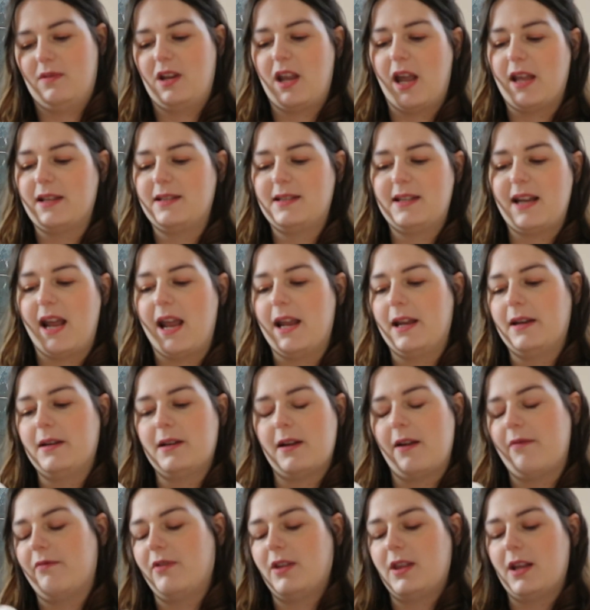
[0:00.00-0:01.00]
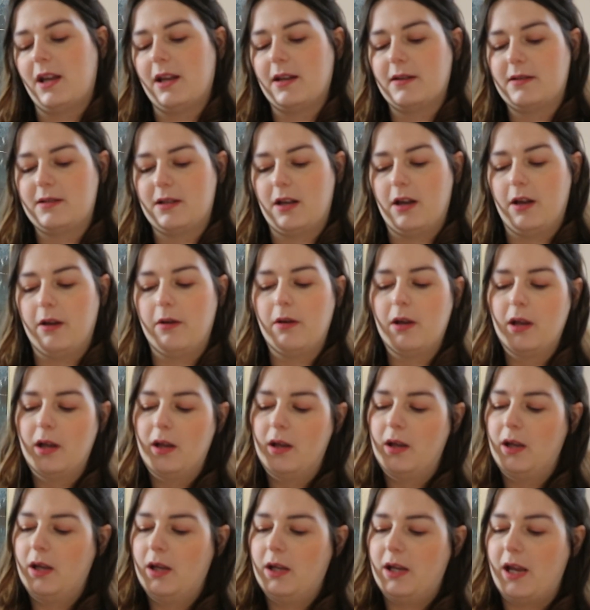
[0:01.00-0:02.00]
get stained and everything. So
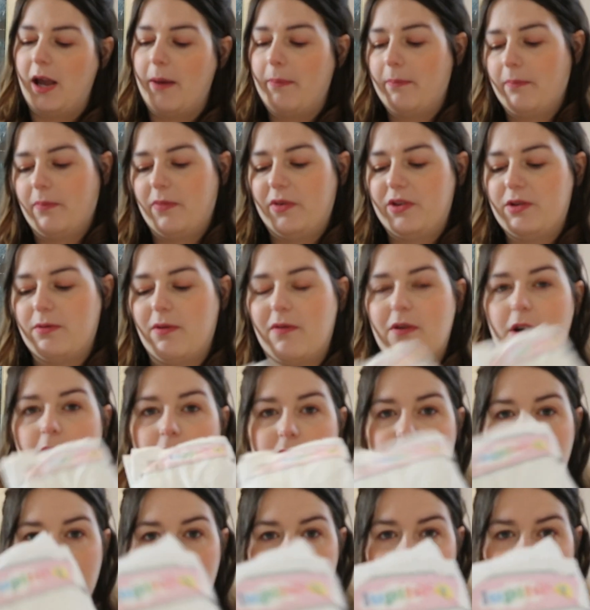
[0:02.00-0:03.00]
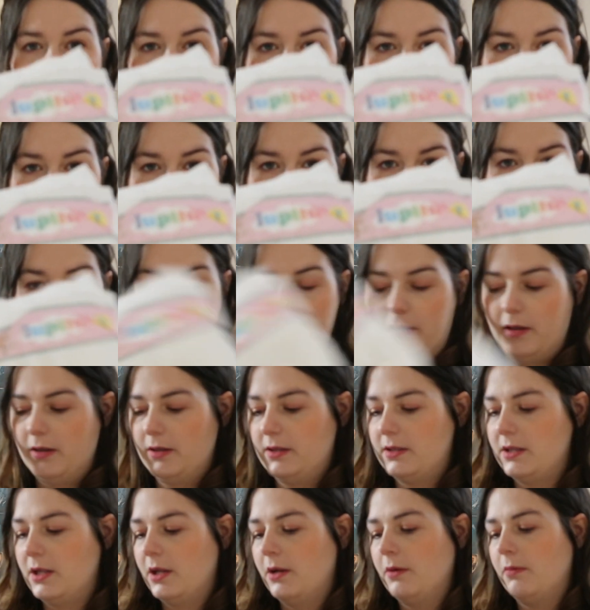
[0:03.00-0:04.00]
yeah, so we've got some little
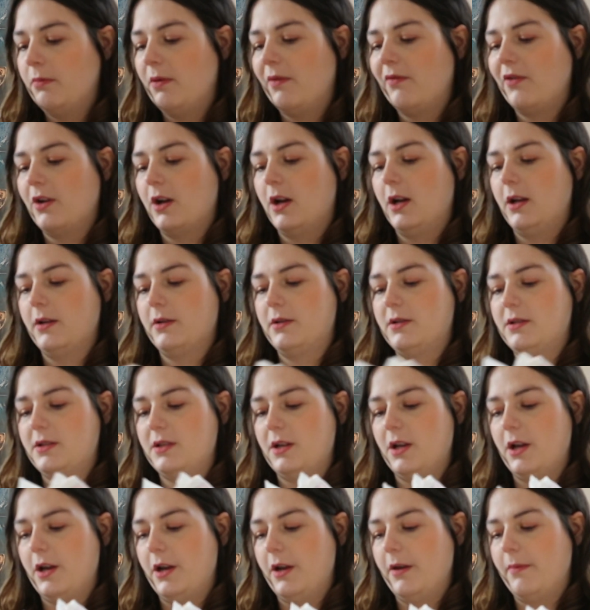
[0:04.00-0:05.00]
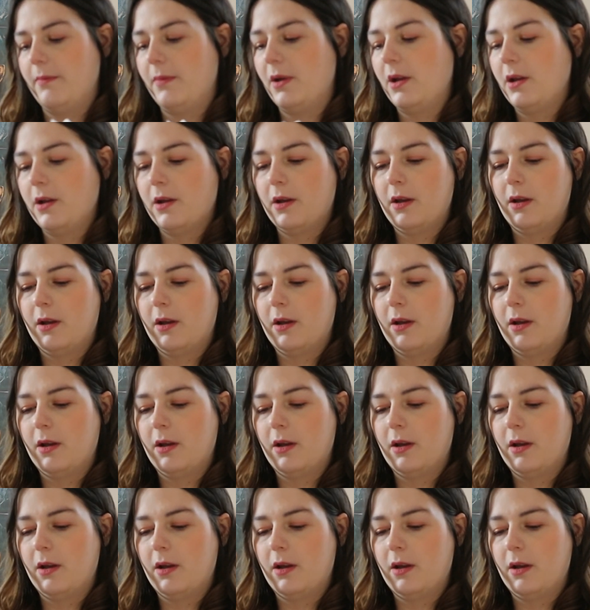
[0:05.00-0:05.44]
ones, we've got some